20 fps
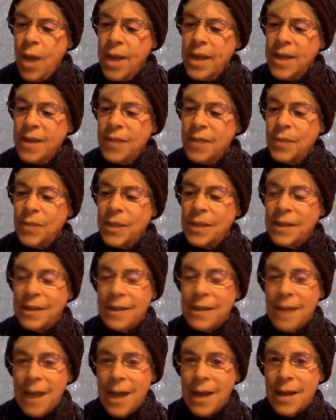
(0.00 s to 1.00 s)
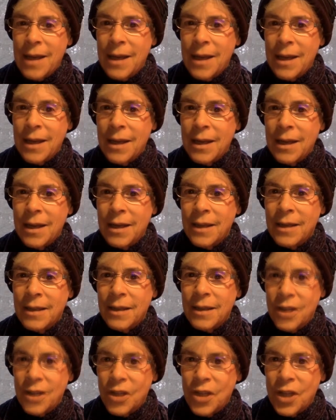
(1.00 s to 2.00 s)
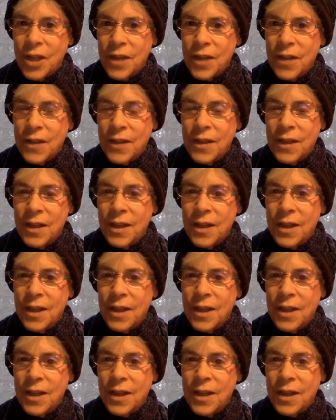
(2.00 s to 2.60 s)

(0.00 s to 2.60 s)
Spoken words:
is beside it, such as